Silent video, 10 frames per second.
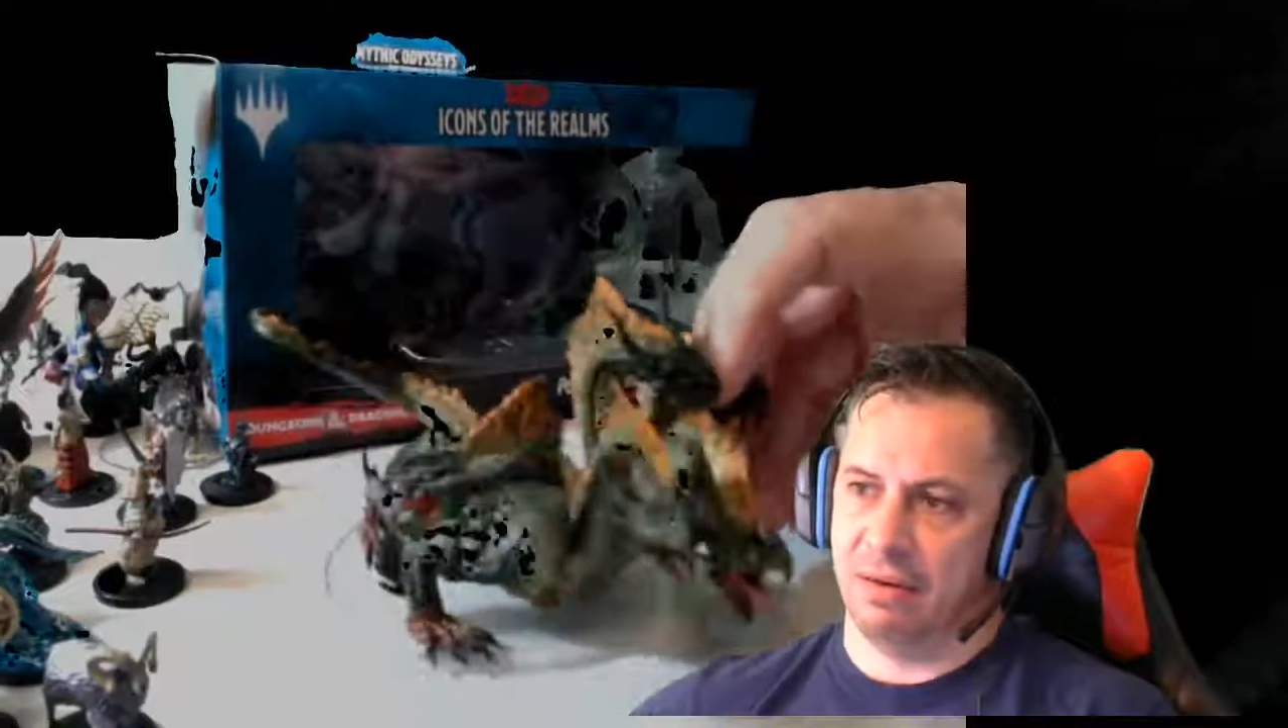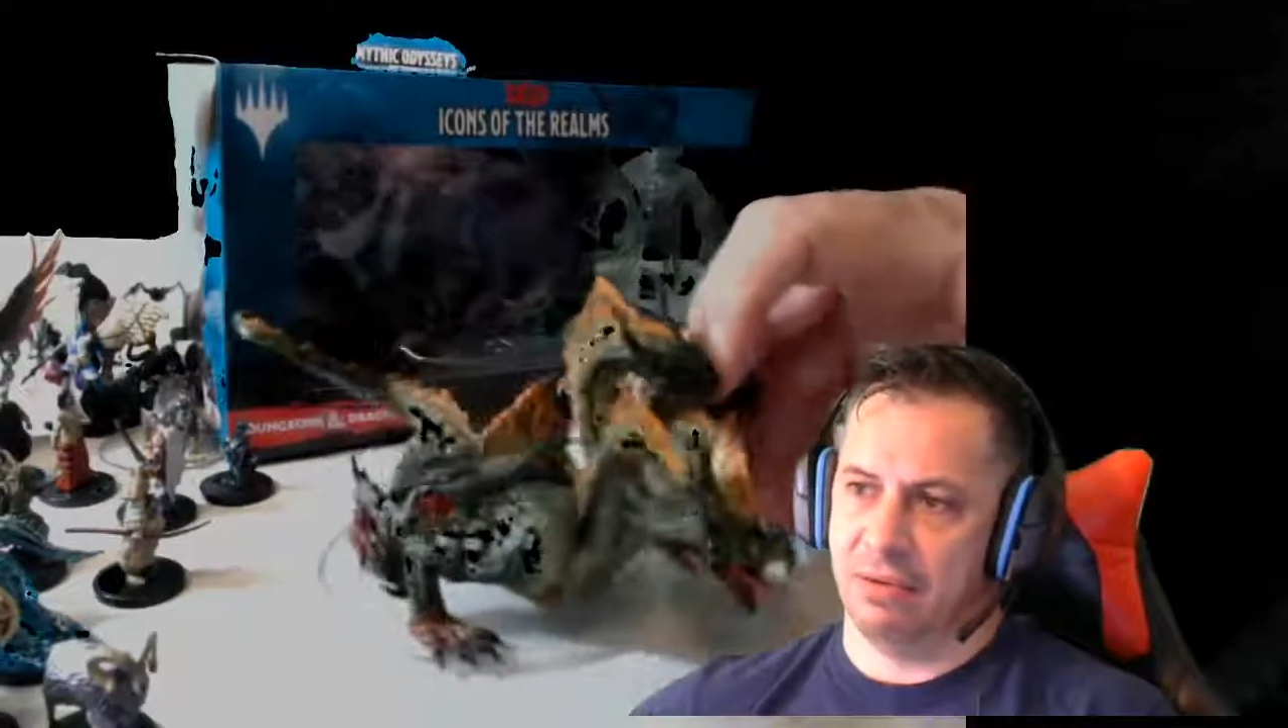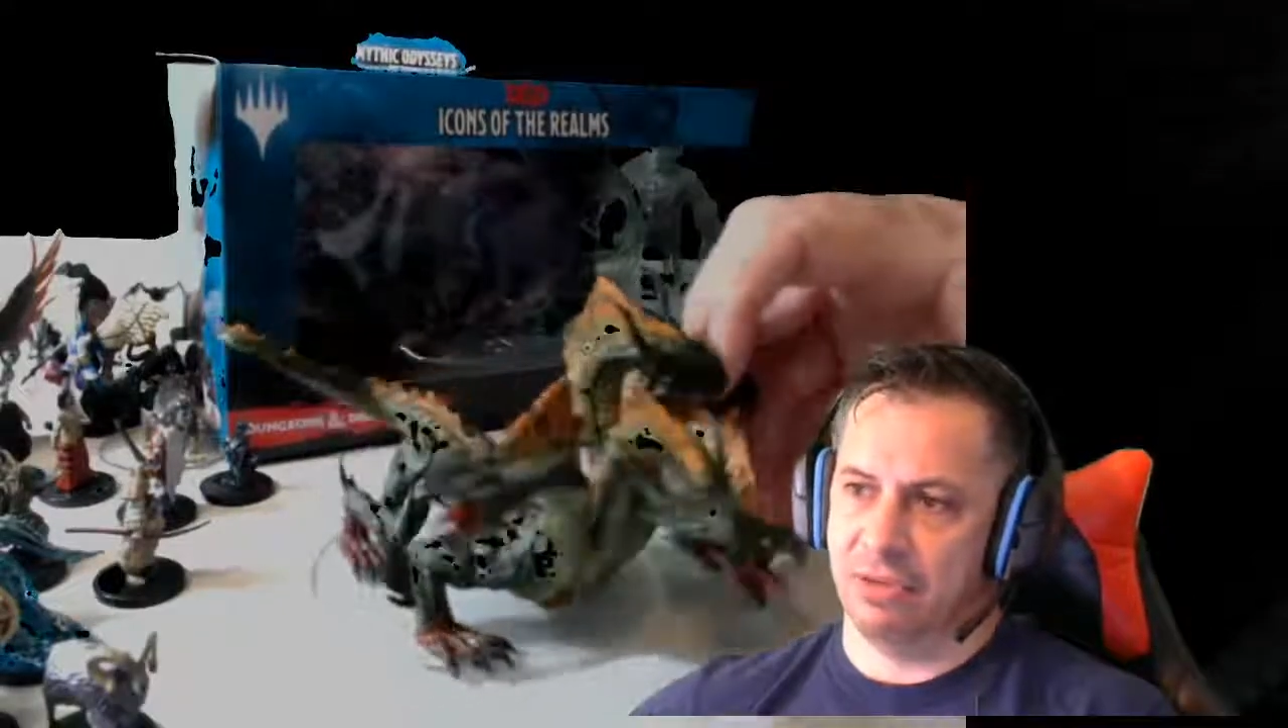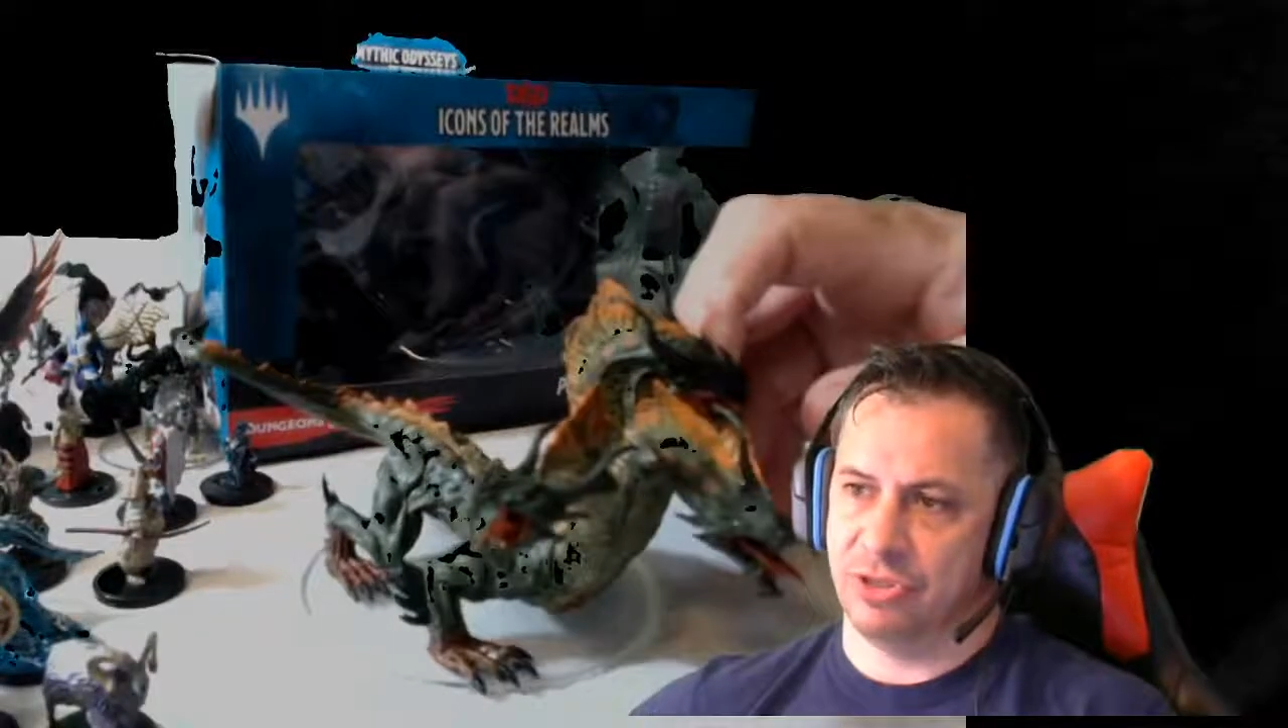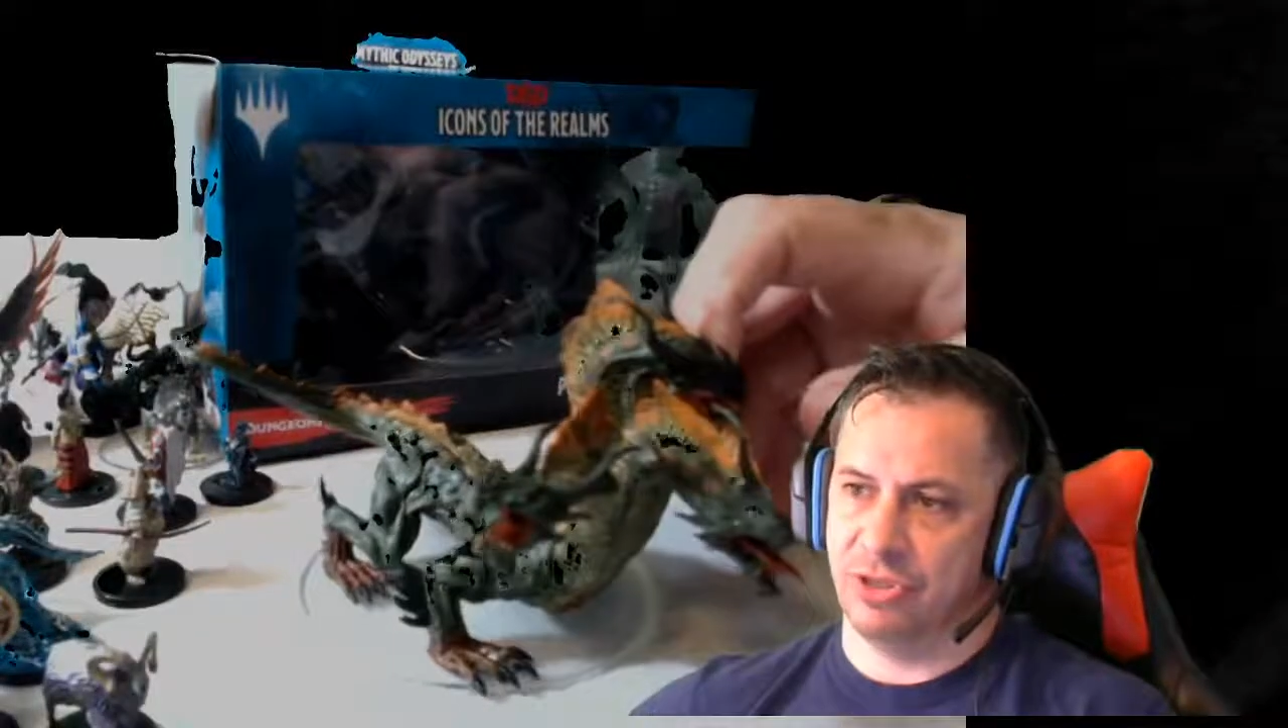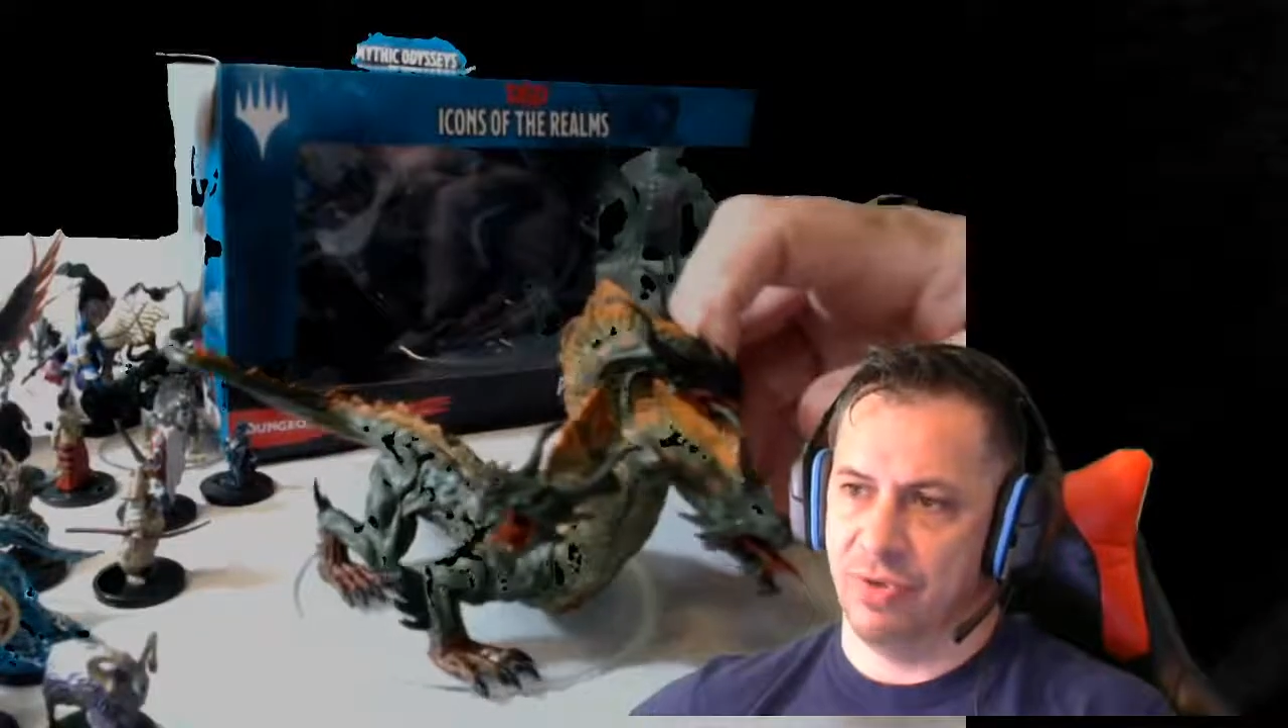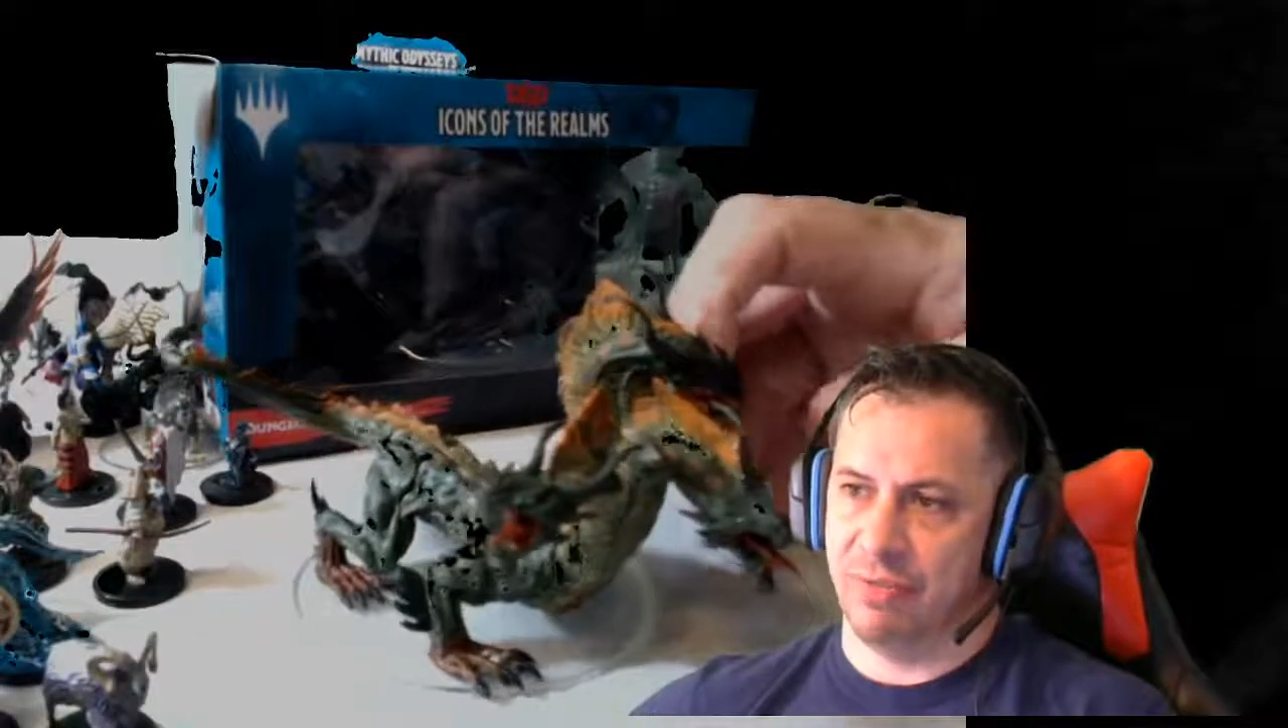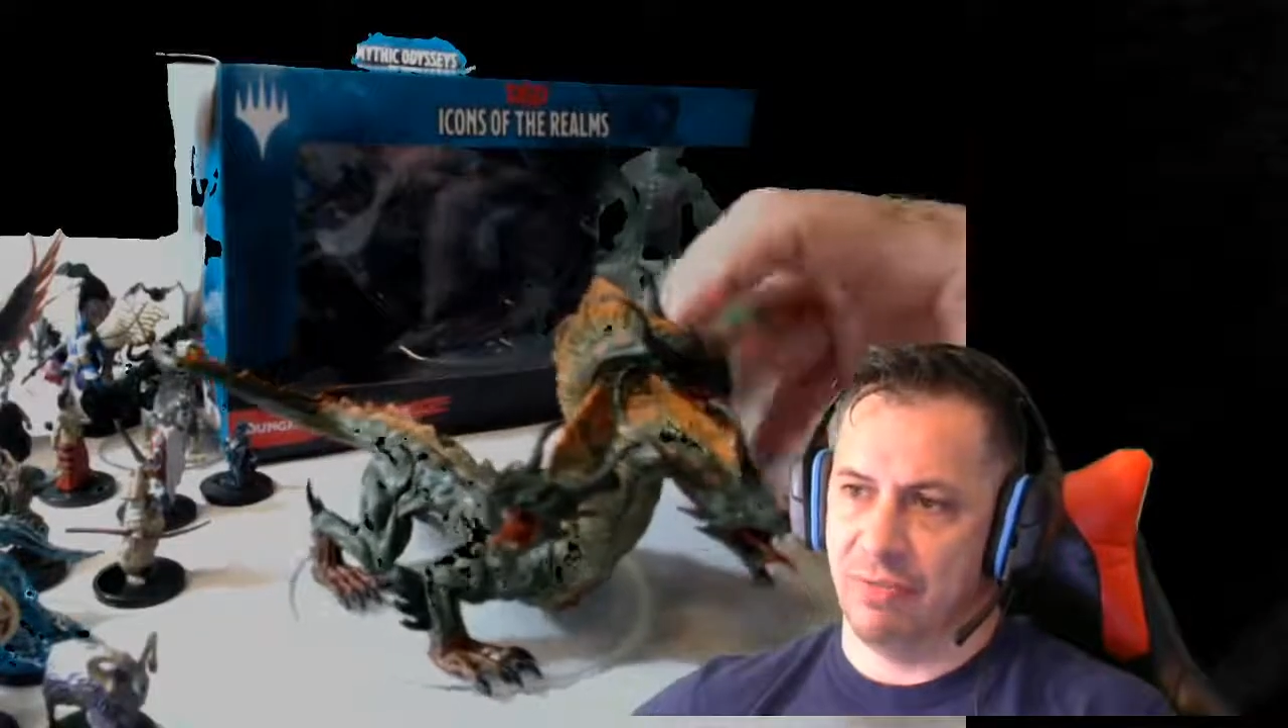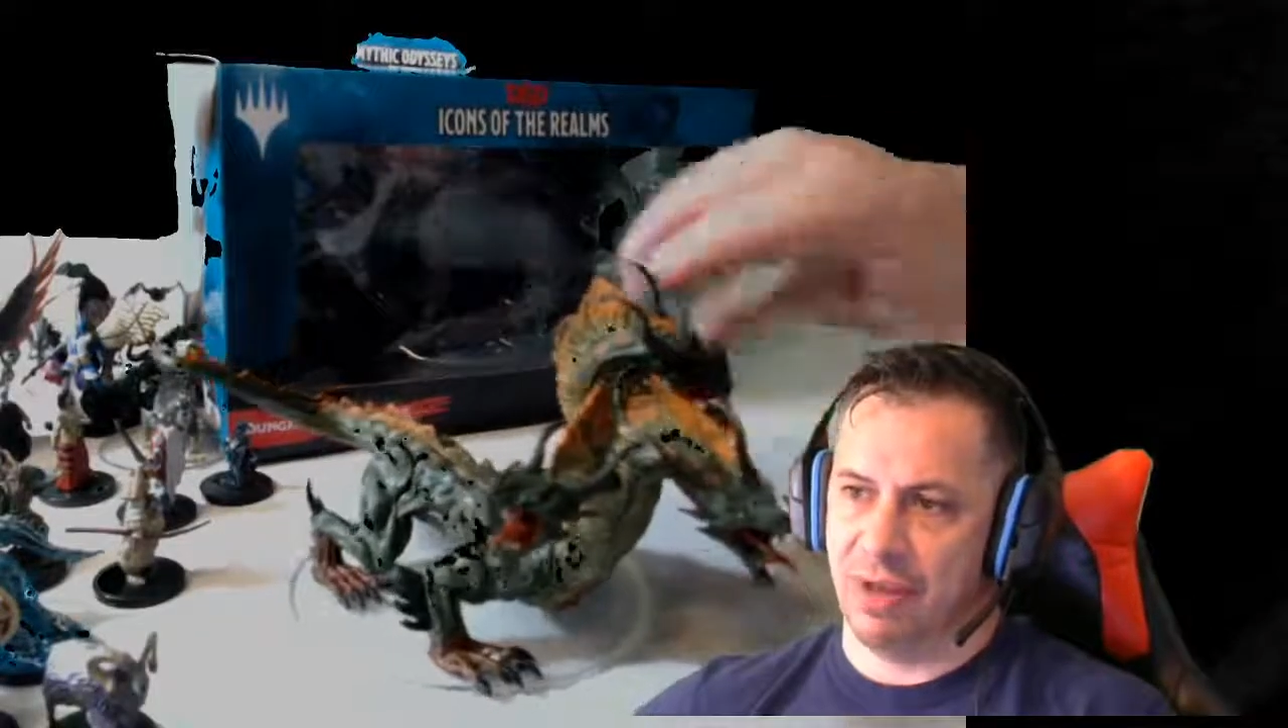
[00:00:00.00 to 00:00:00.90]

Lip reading: Show him